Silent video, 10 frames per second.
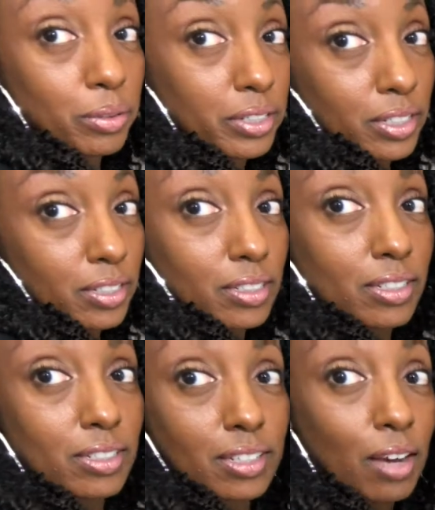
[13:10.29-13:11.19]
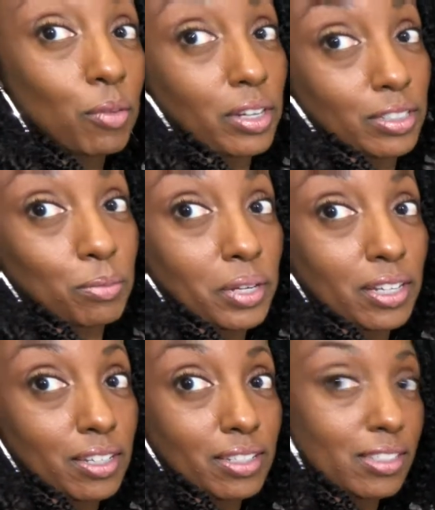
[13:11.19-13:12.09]
one eating this. I wash my
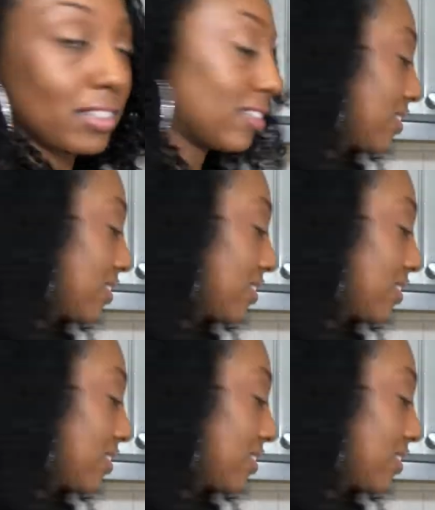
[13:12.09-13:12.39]
hands.